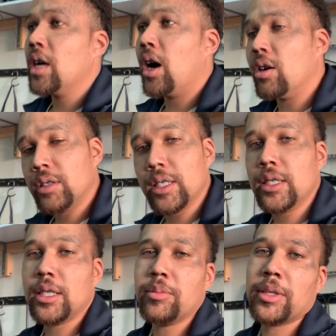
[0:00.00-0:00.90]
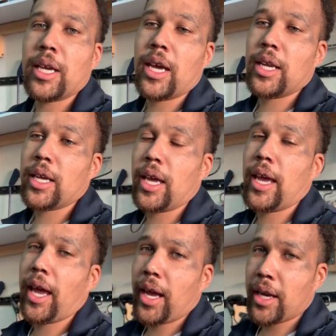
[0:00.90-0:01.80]
O T G Mechanic
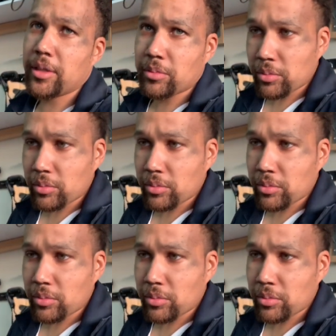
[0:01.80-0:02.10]
and